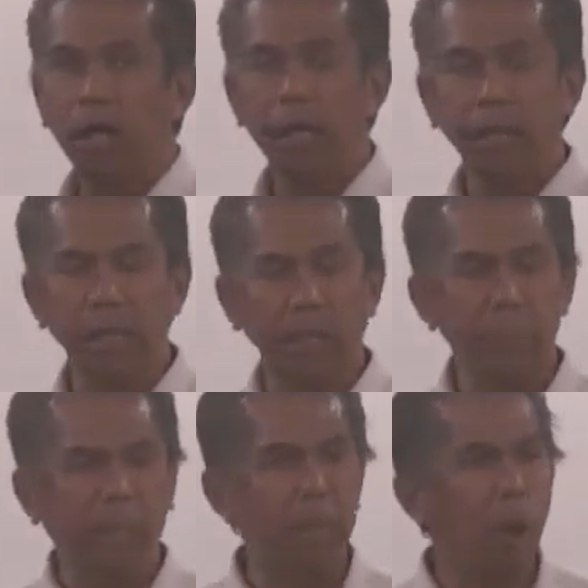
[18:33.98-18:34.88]
it
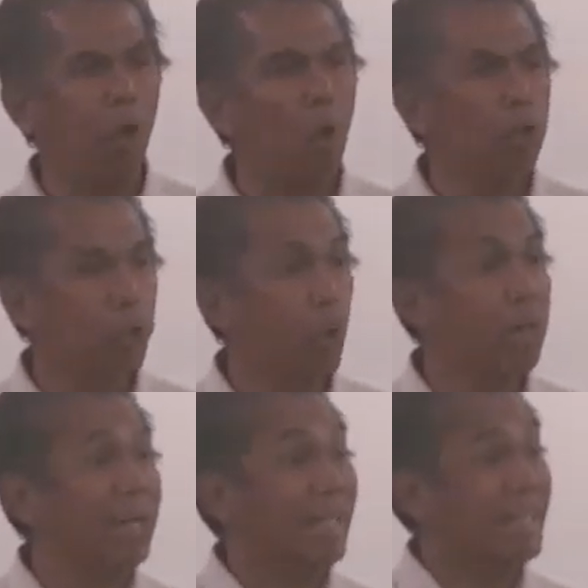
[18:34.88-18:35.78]
became a
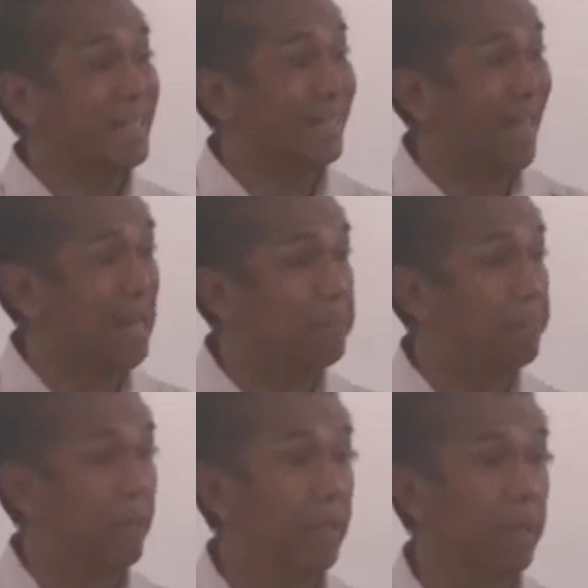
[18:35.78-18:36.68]
cultural escape.